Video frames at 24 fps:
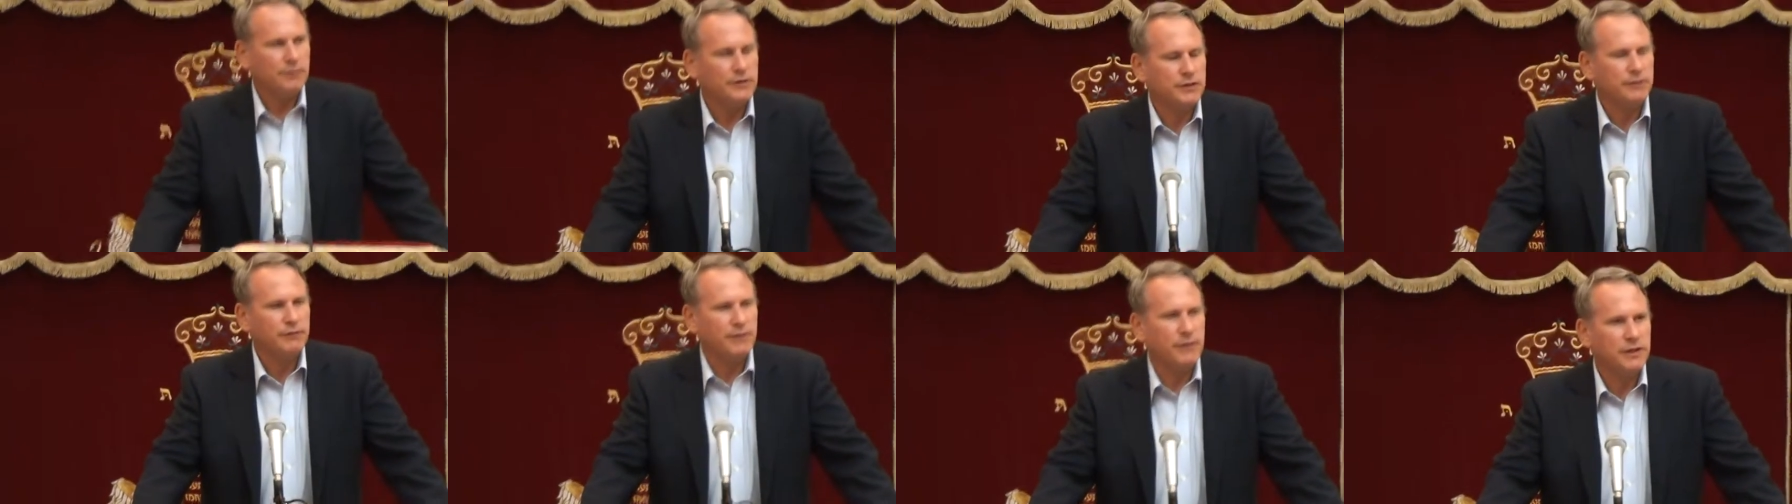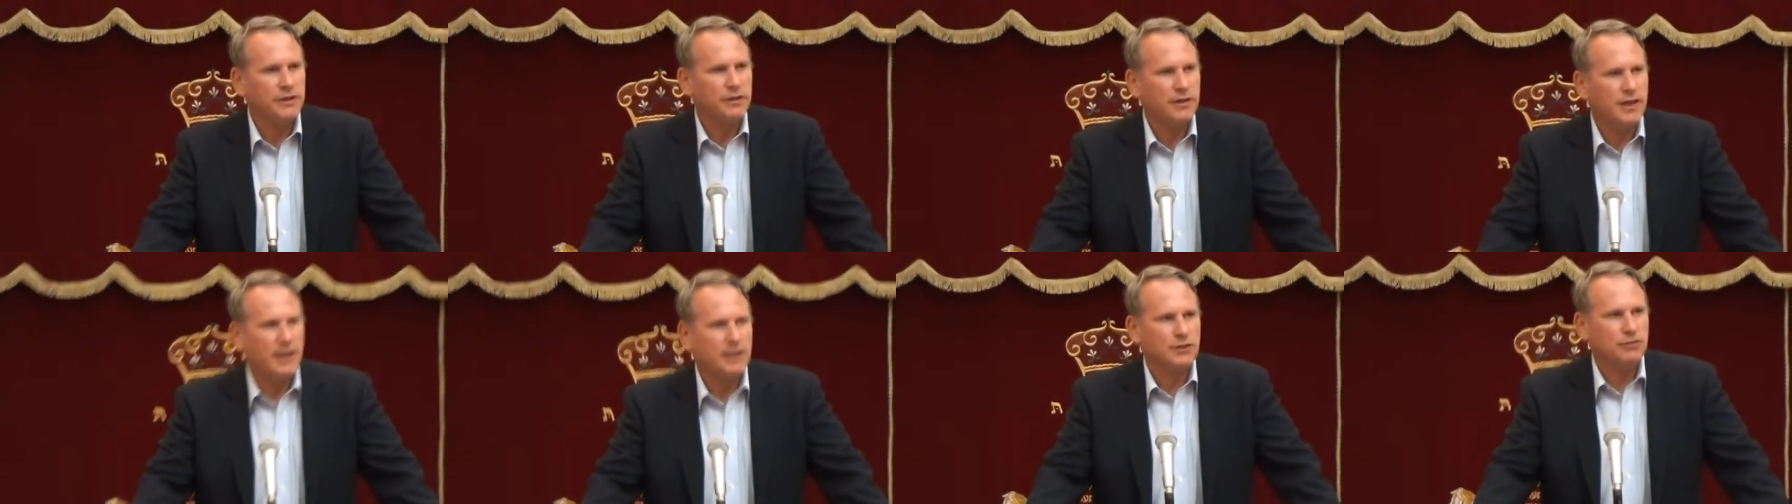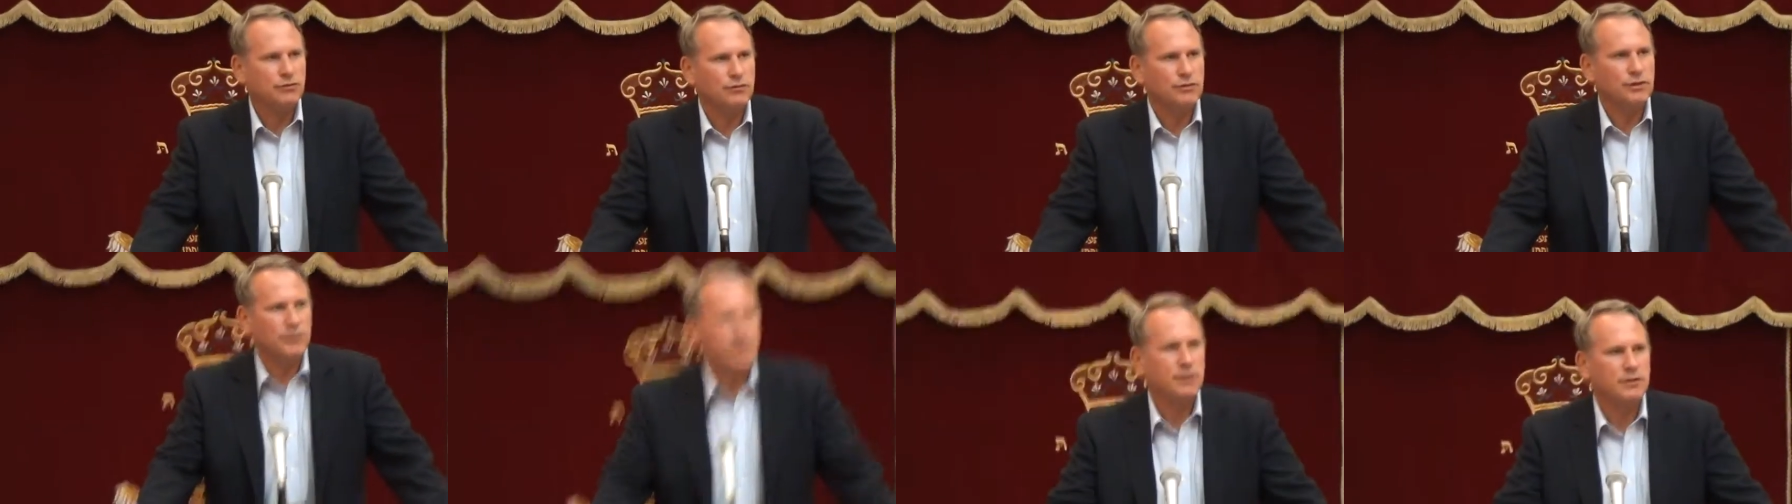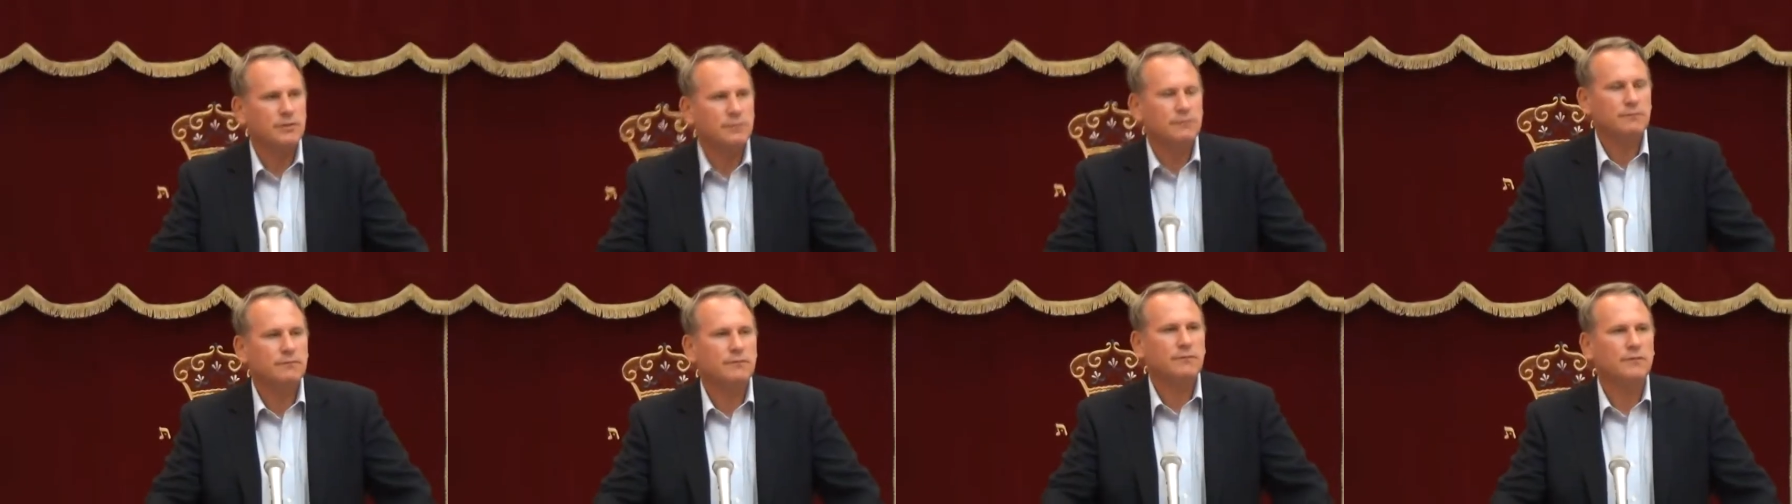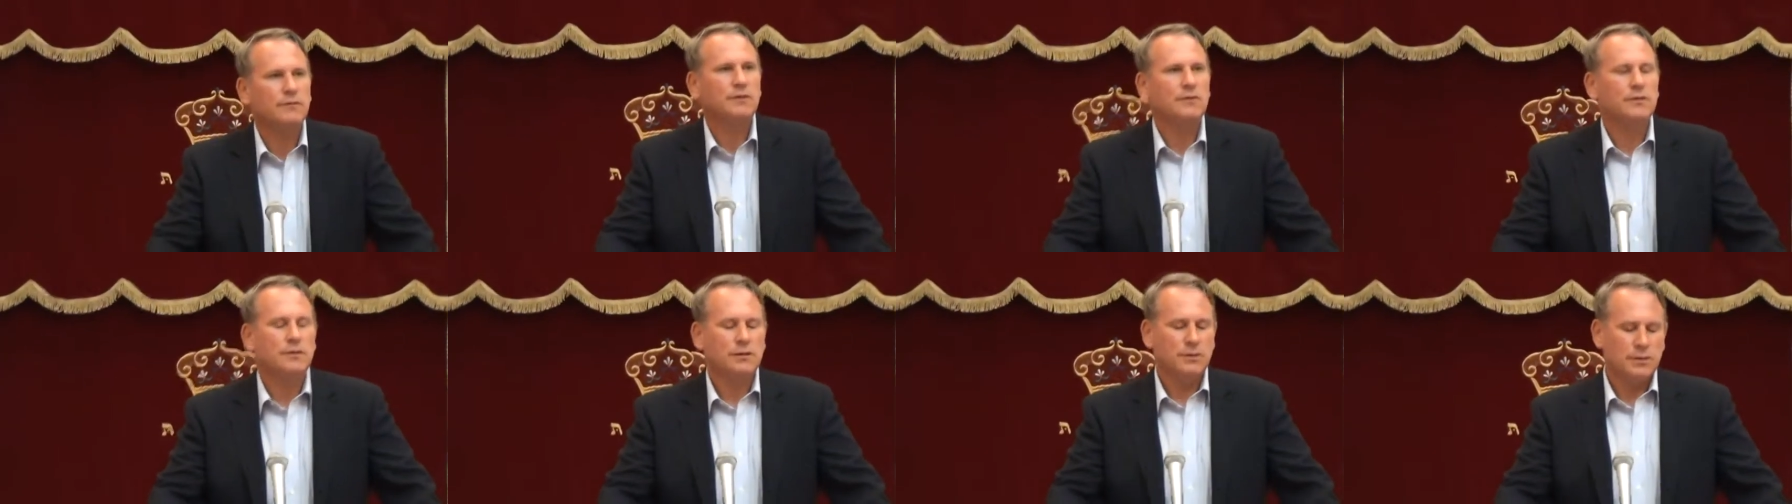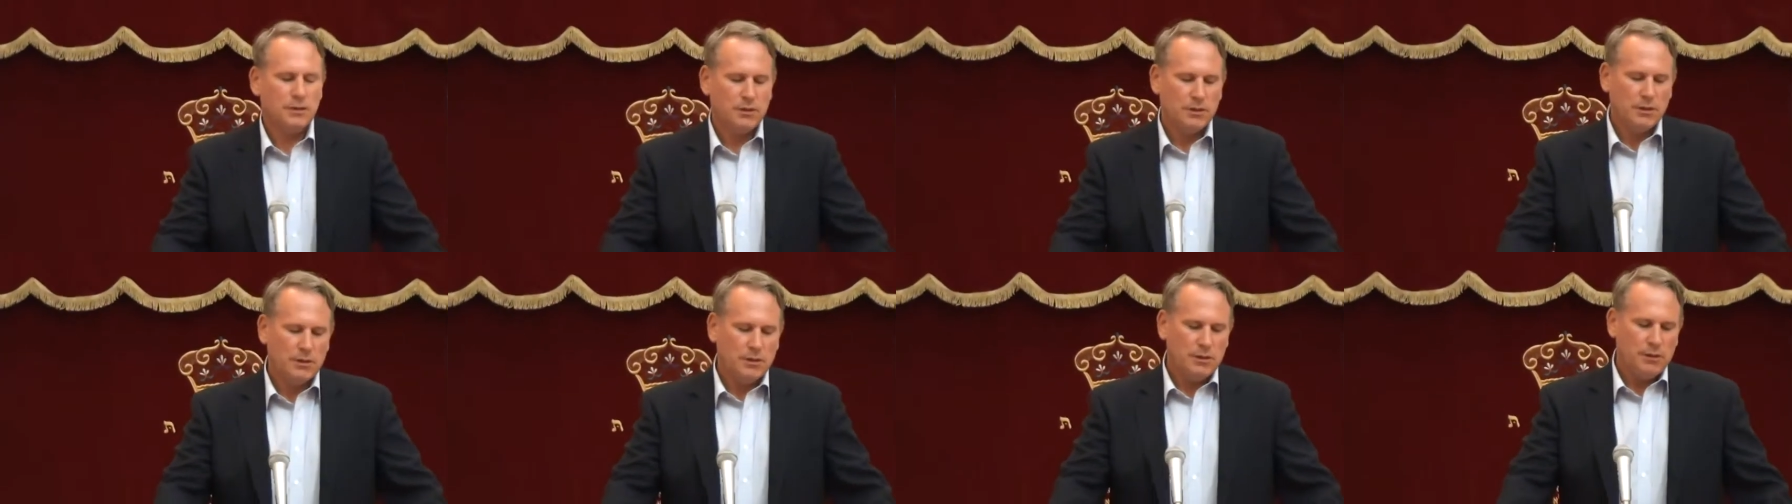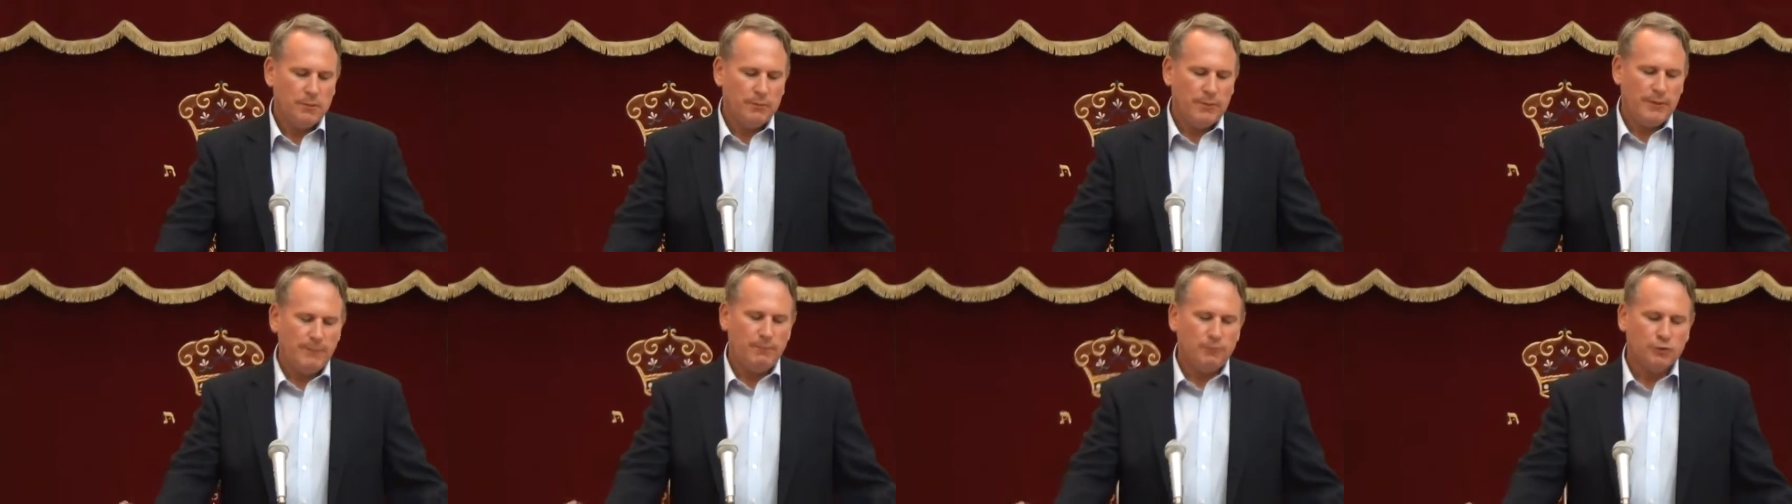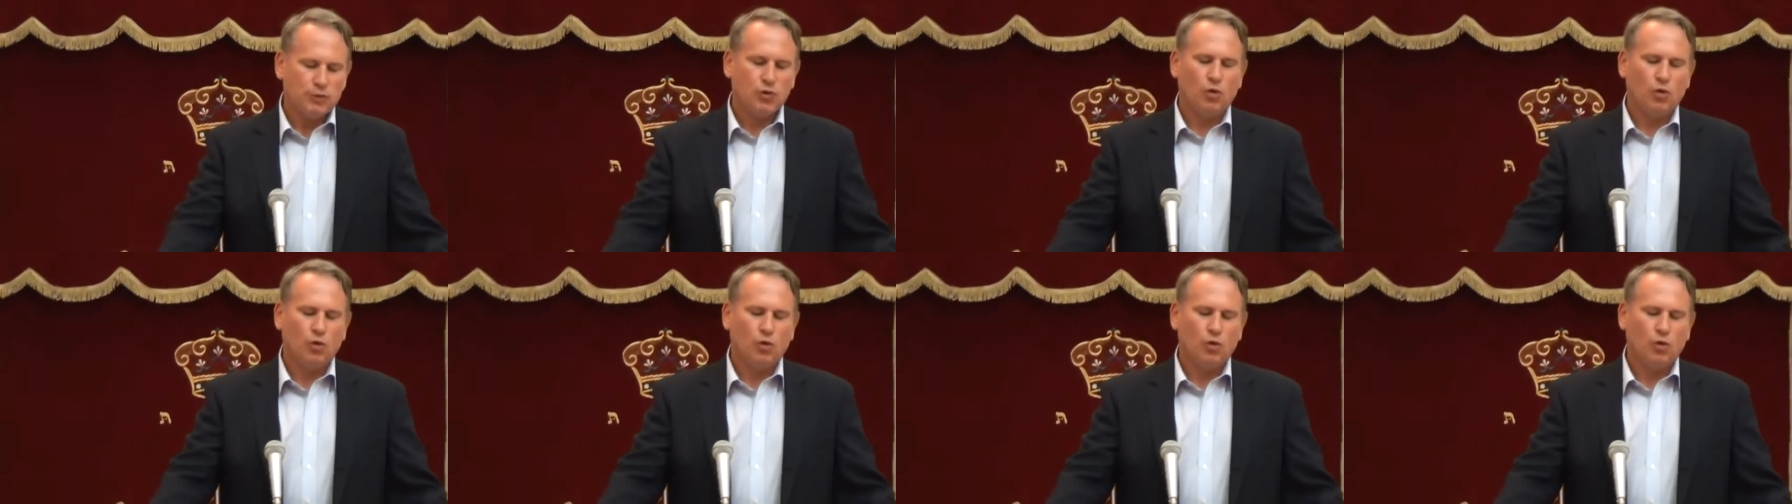civilian casualties, people